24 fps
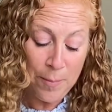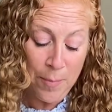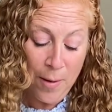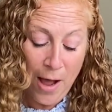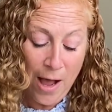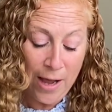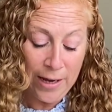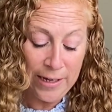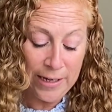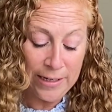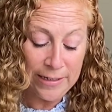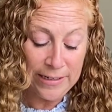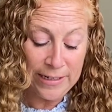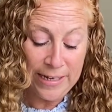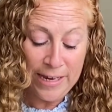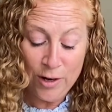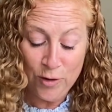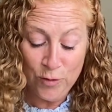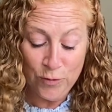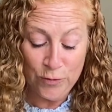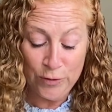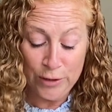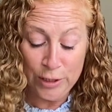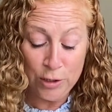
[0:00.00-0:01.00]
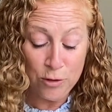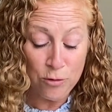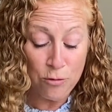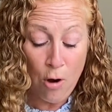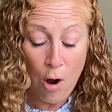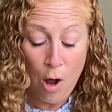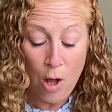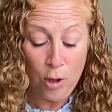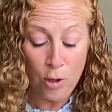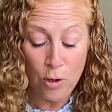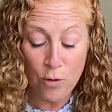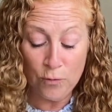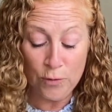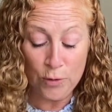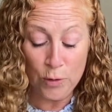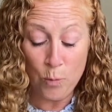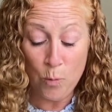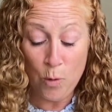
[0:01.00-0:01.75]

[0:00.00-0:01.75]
pocket and carefully crawl over the